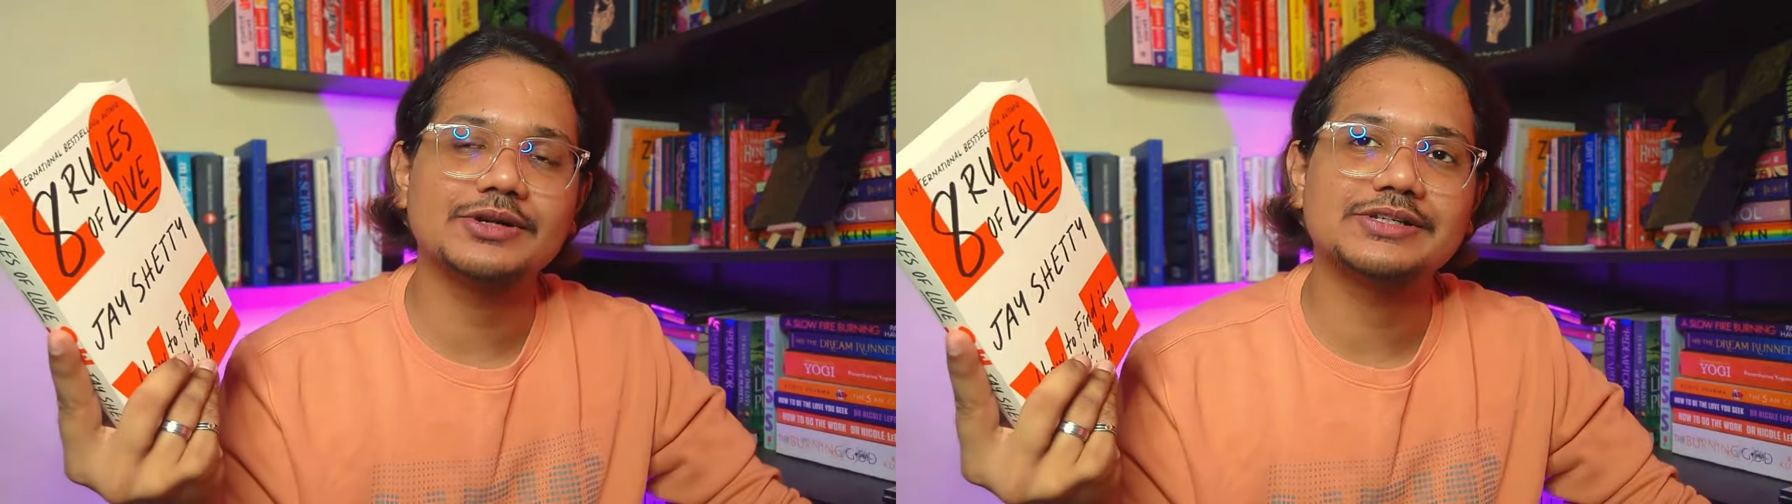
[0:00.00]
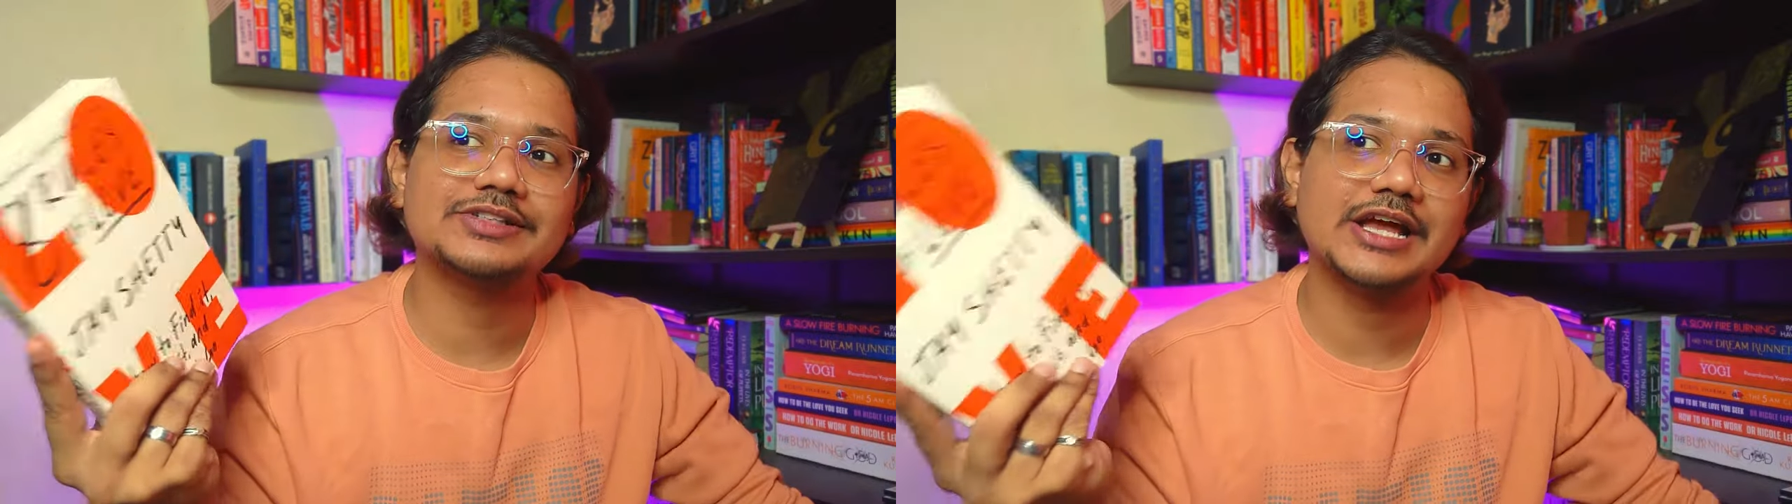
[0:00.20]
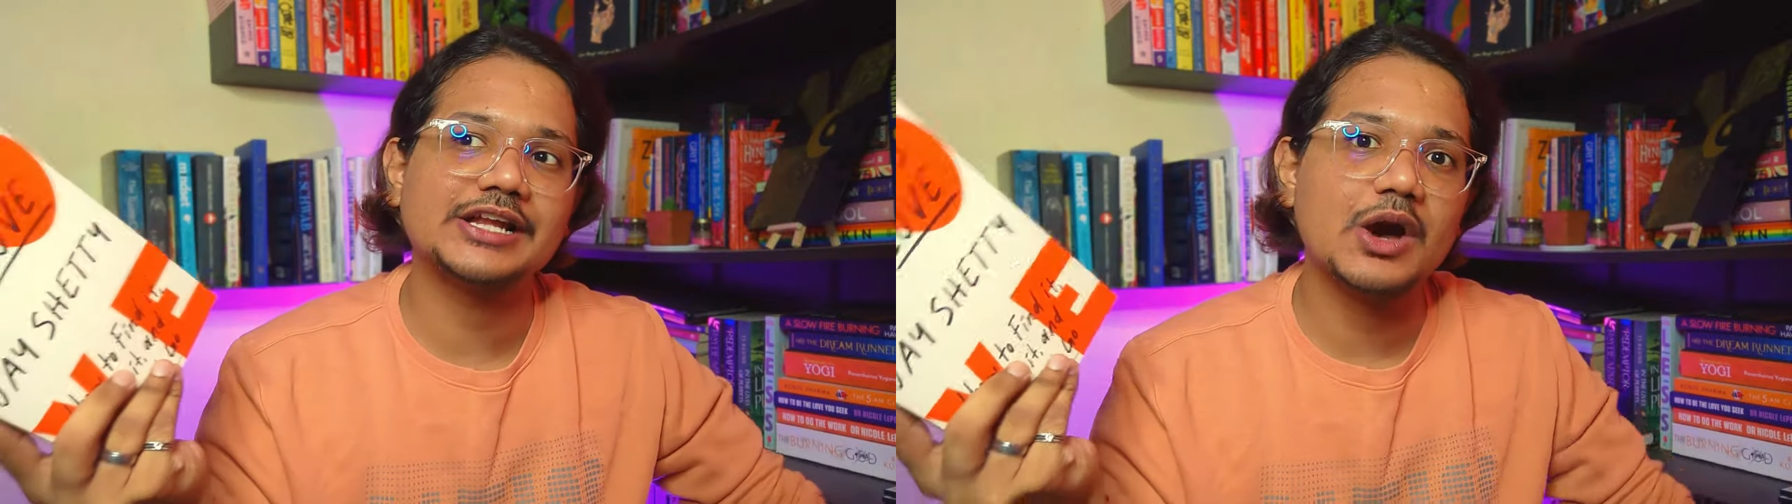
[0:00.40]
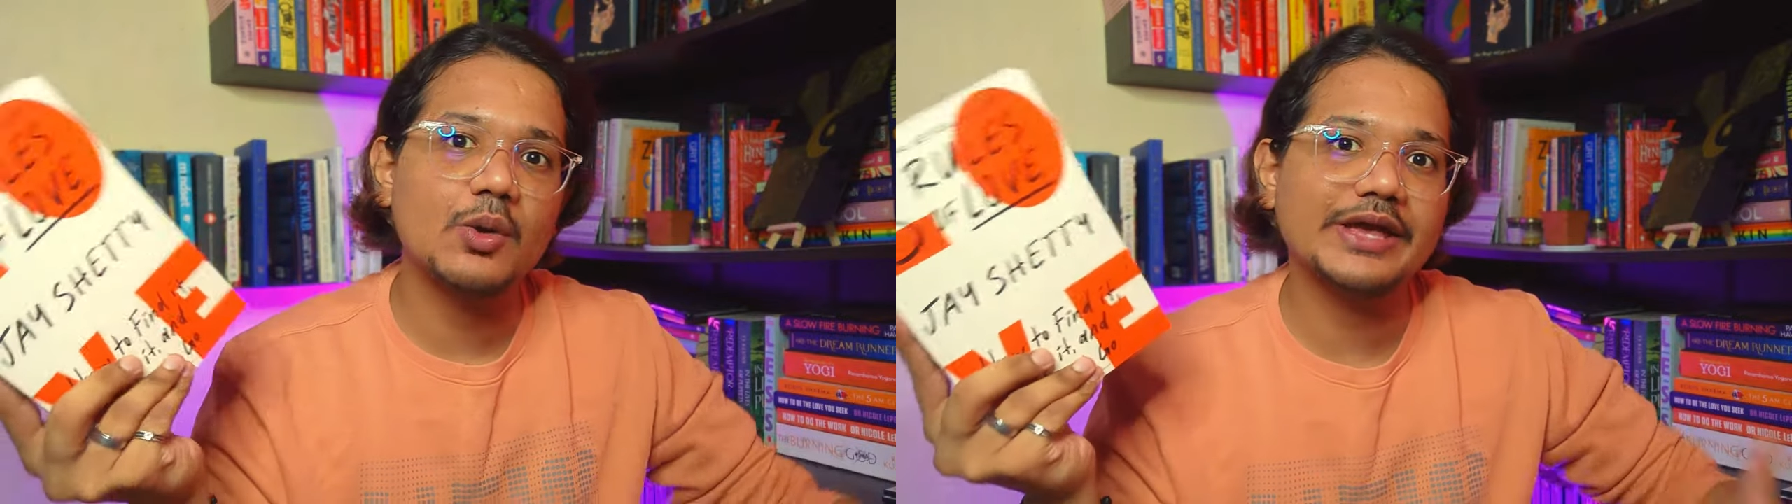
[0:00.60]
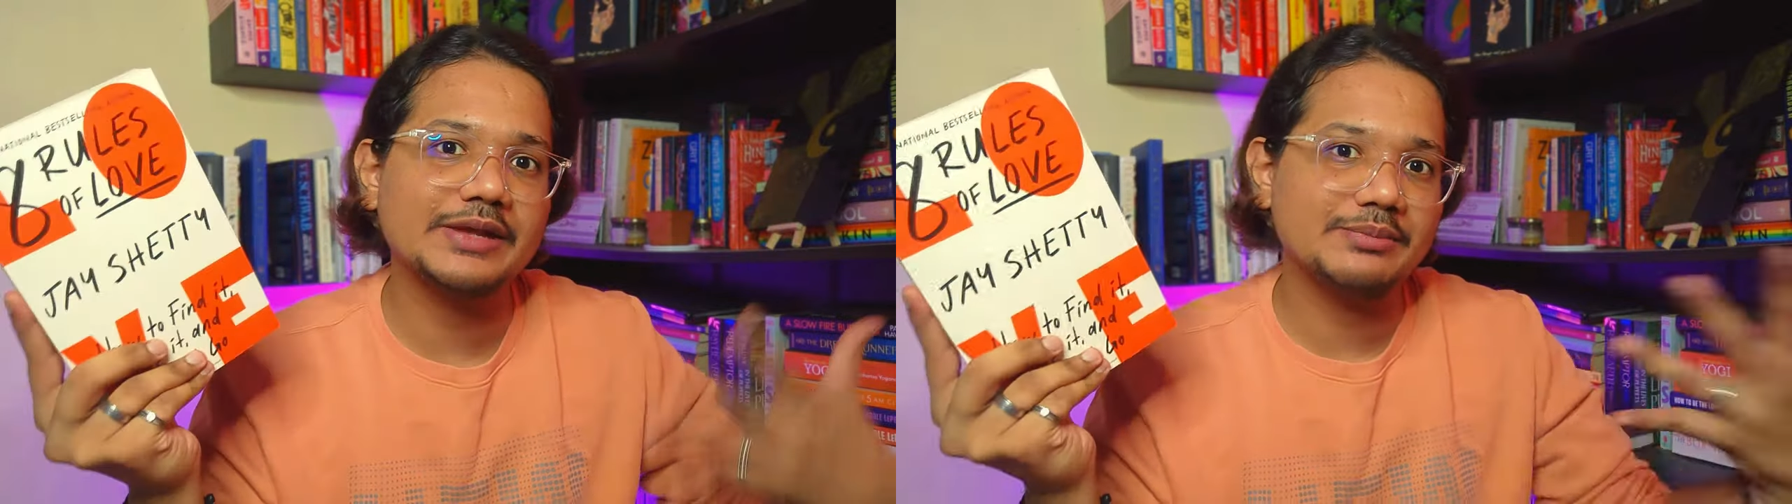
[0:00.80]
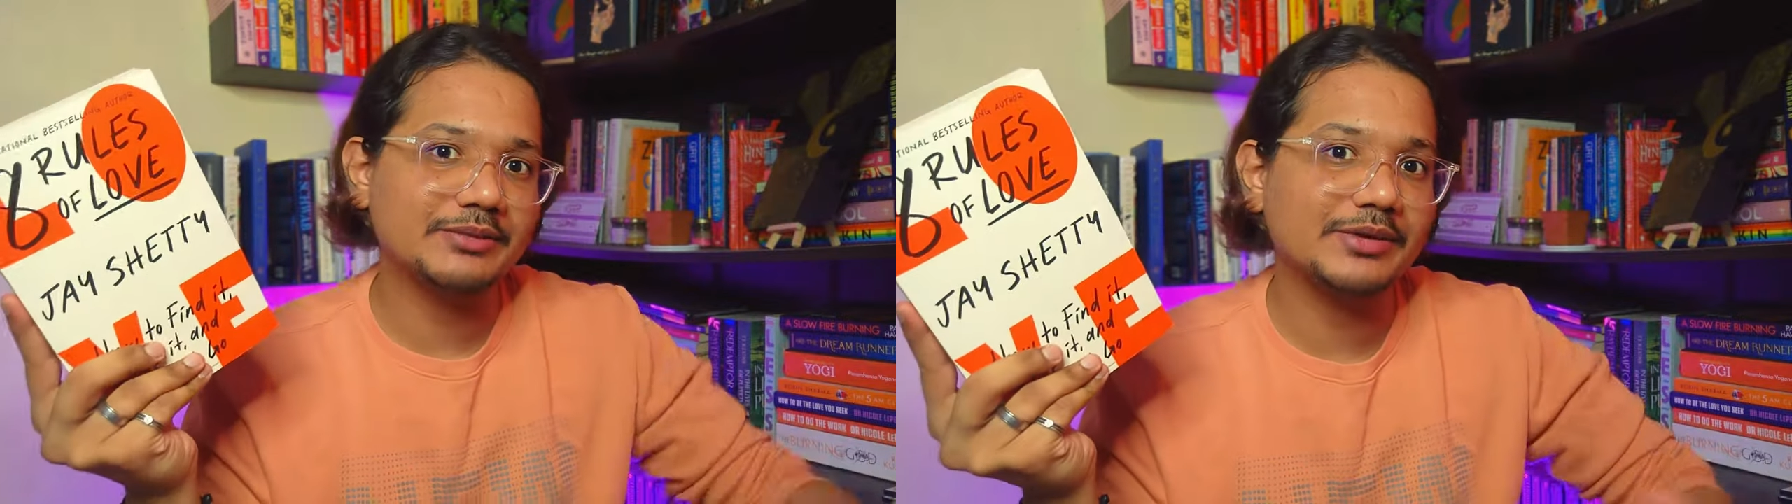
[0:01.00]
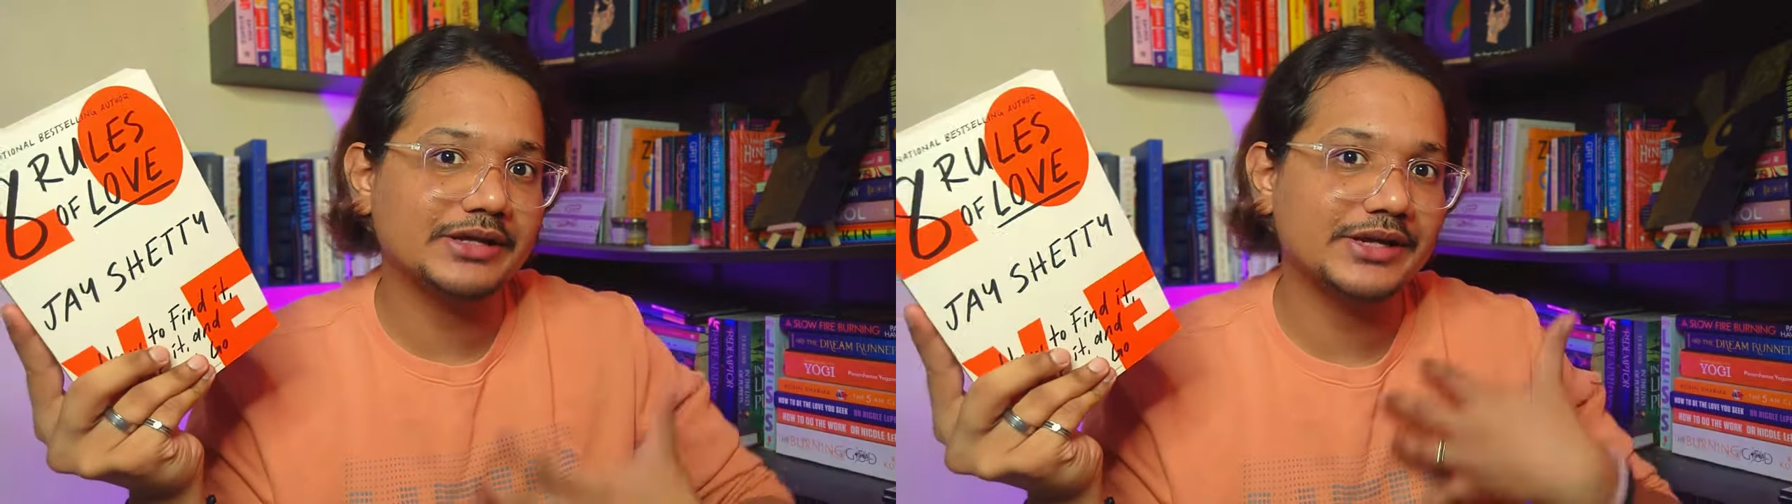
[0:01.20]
understand how i can make my